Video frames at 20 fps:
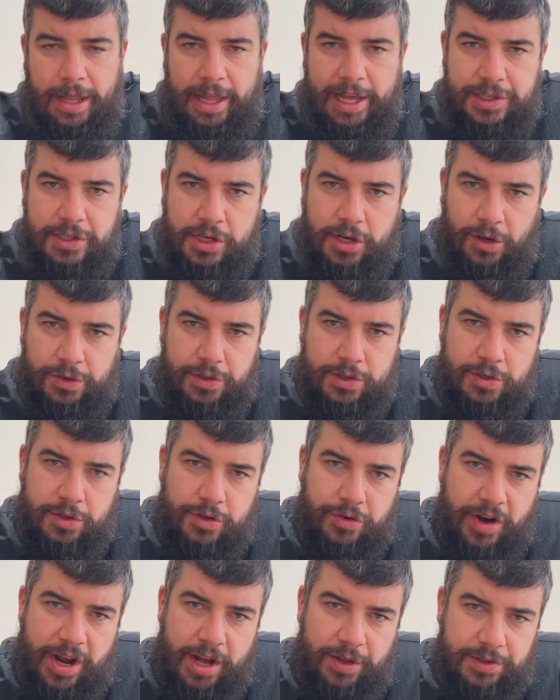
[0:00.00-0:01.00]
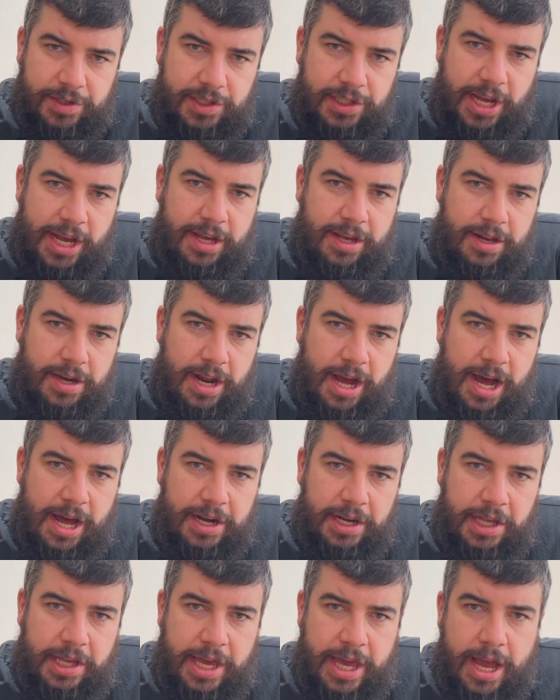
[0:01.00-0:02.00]
let's concentrate on
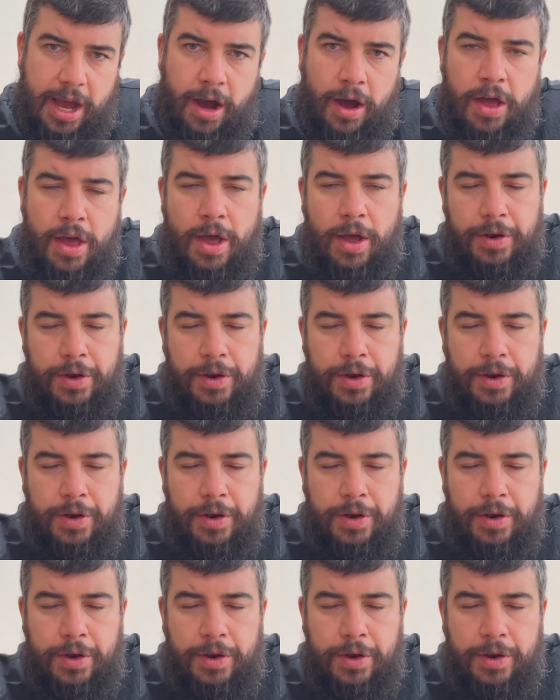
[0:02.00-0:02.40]
second-hand gear.